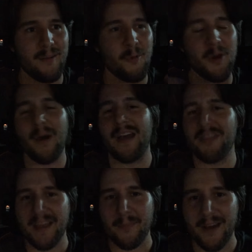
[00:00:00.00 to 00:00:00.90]
what do I
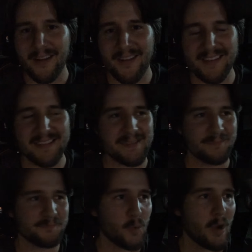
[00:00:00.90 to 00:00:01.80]
think about all this?
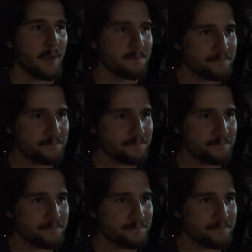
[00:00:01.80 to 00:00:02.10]
Well,